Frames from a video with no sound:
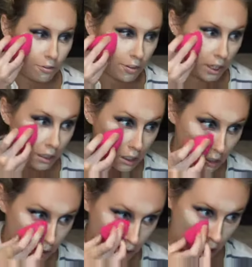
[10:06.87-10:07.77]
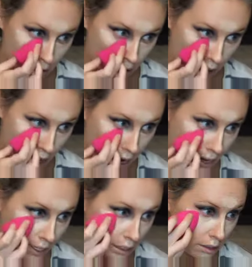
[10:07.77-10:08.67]
fillers under their
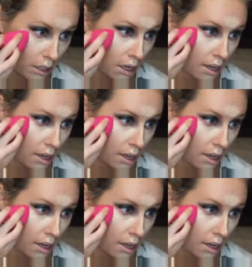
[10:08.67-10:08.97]
eyes,